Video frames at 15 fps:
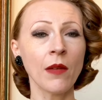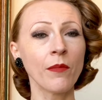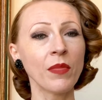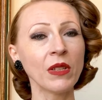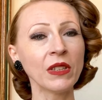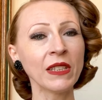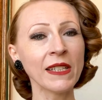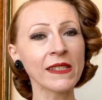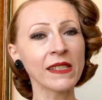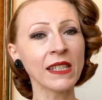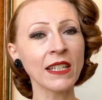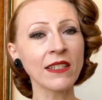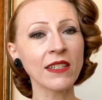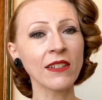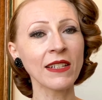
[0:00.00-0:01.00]
But
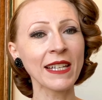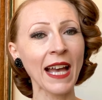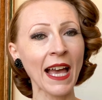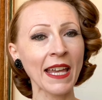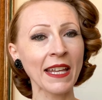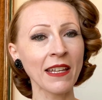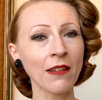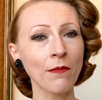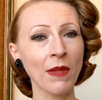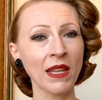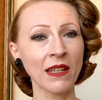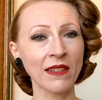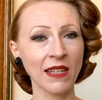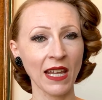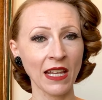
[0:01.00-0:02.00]
listening to guided
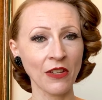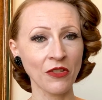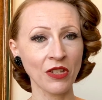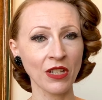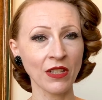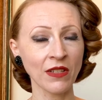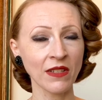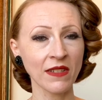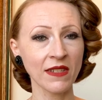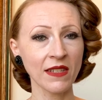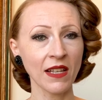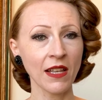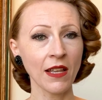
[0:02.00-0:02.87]
meditations